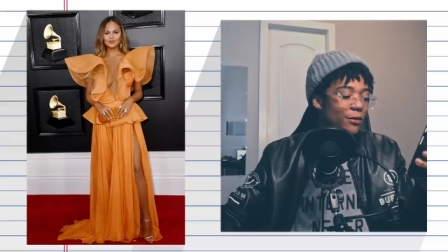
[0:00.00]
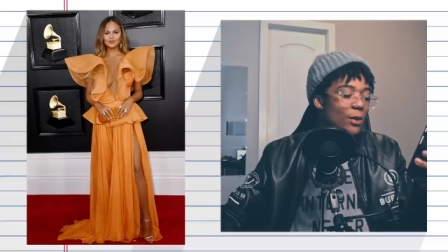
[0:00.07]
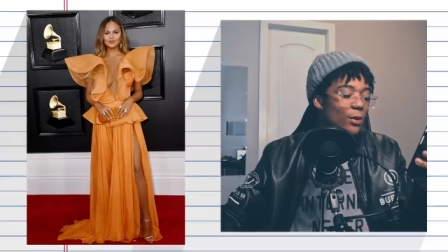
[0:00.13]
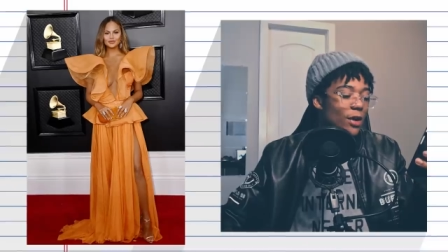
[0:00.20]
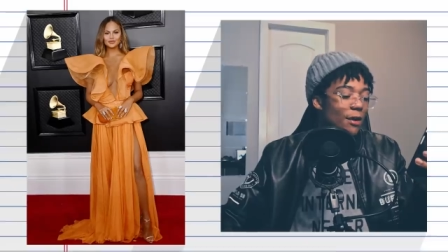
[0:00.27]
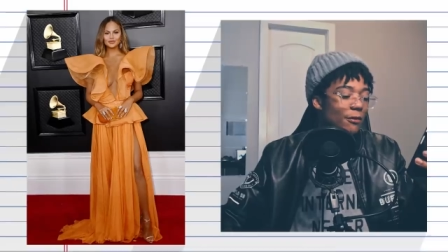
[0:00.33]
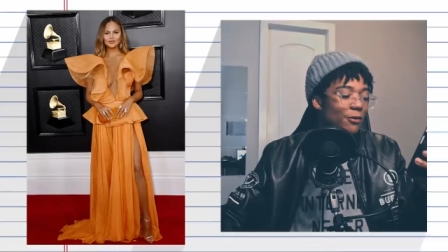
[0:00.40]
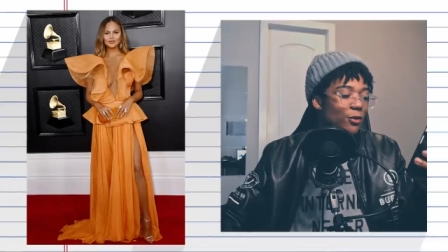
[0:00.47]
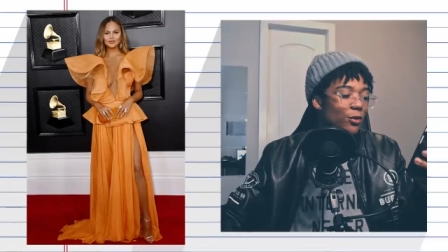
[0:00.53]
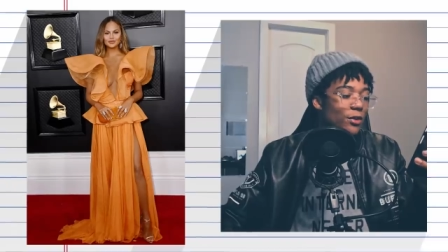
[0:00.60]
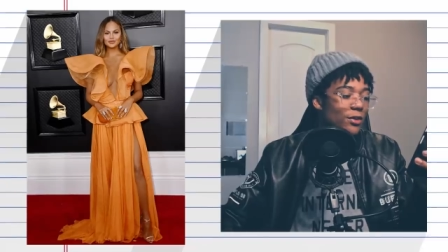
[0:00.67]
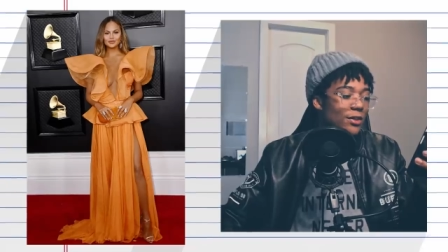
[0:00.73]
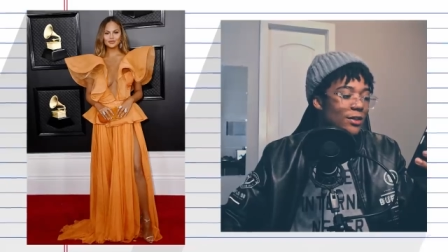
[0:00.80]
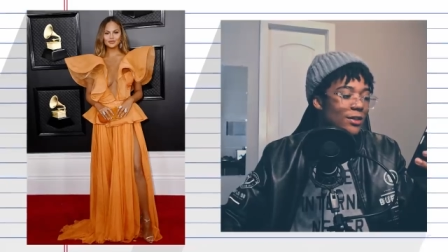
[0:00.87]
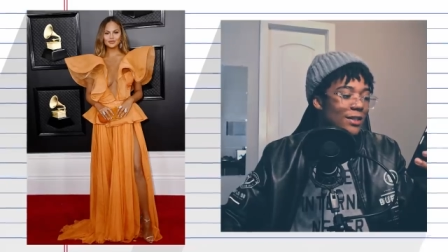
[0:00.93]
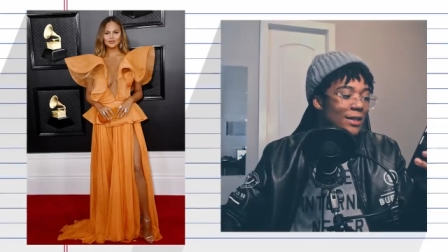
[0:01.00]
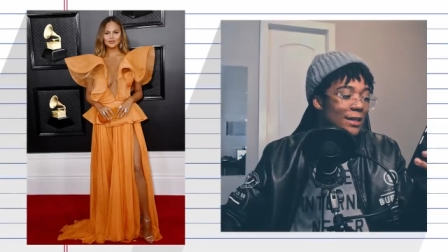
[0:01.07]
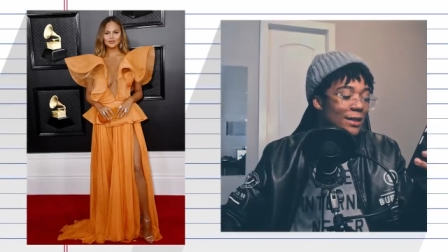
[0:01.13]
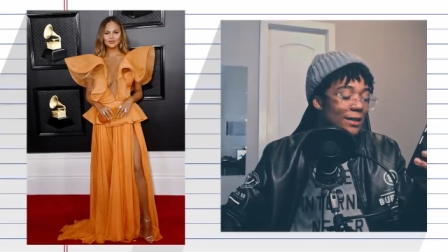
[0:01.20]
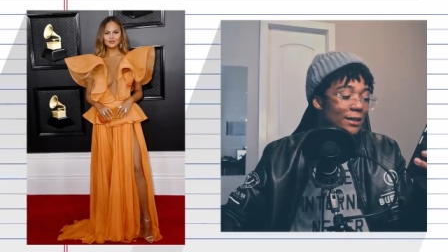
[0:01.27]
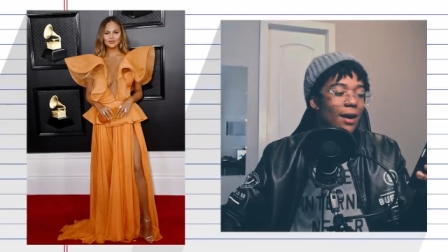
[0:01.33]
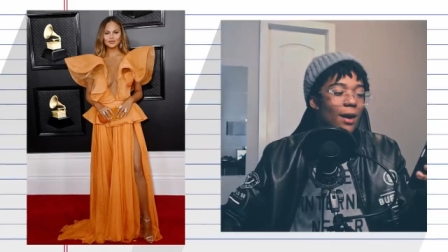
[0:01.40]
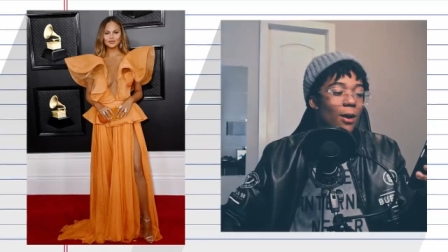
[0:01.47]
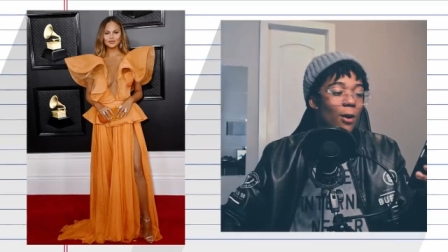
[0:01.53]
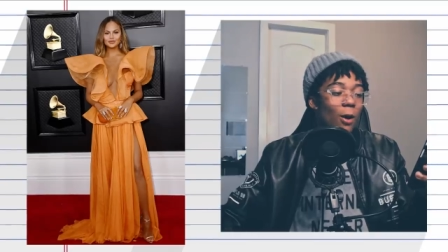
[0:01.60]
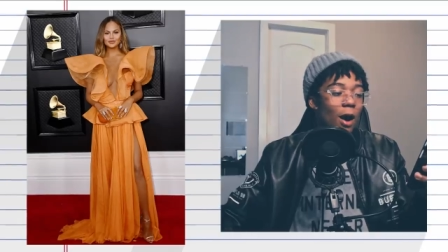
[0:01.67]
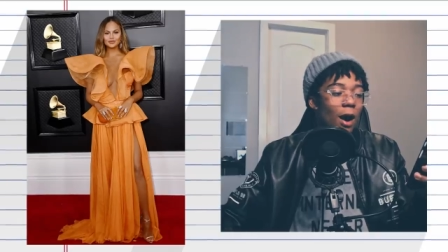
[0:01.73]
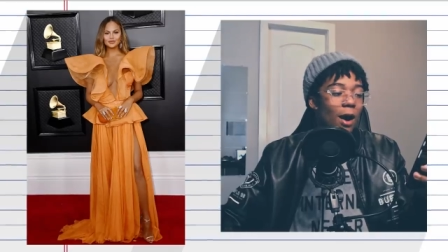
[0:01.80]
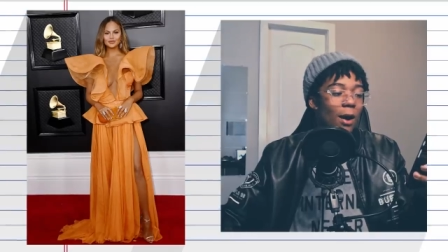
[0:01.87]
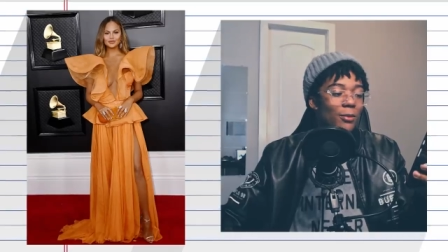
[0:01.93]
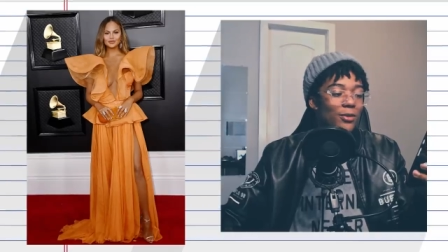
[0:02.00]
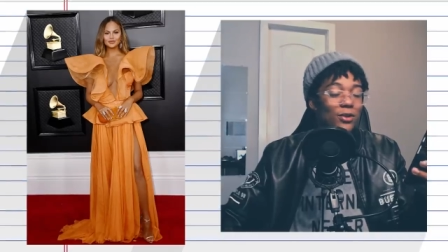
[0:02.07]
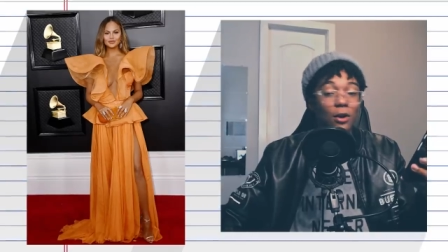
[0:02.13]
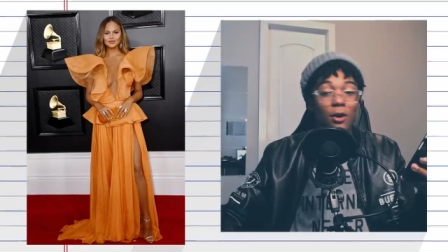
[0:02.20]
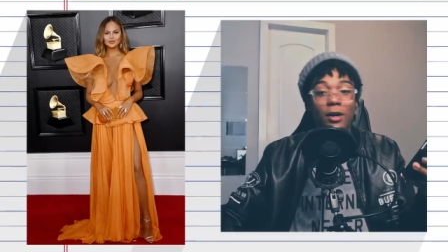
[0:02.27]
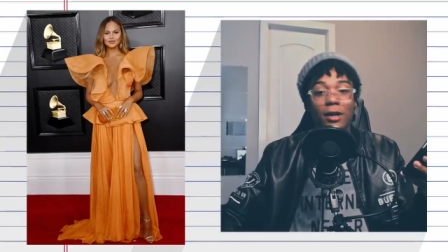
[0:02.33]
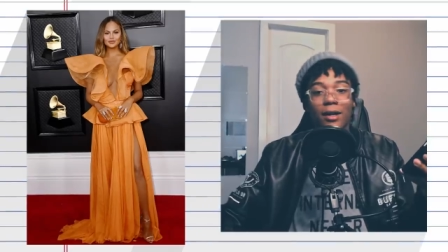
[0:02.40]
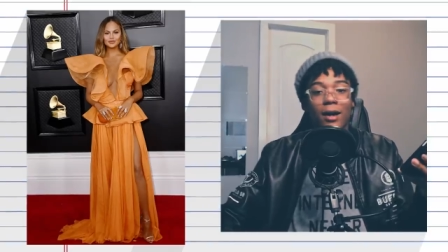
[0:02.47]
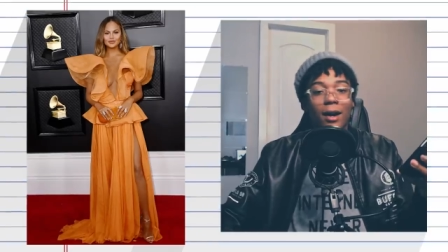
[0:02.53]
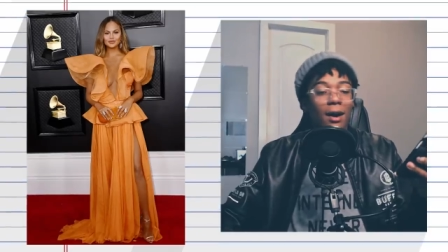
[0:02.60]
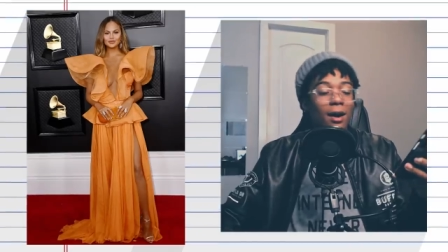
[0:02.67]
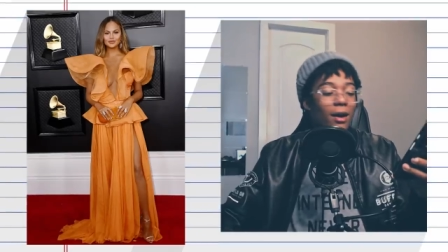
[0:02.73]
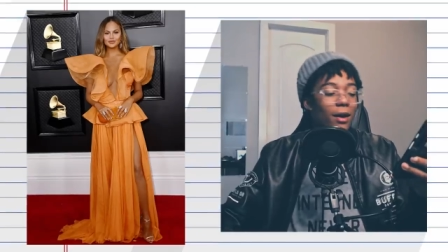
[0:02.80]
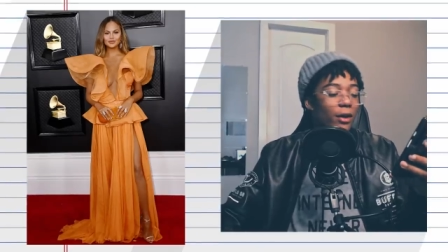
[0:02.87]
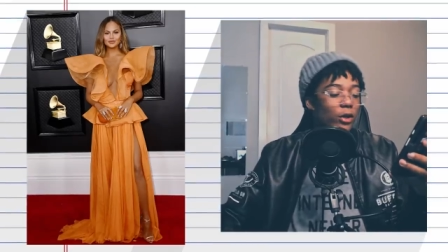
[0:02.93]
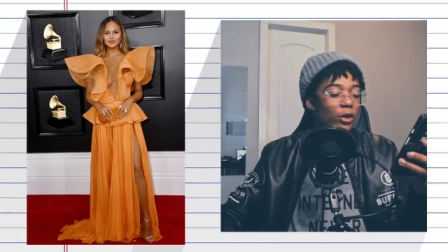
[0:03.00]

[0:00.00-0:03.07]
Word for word: Here we have Chrissy Teigen. Oh, I'm sorry. Uh,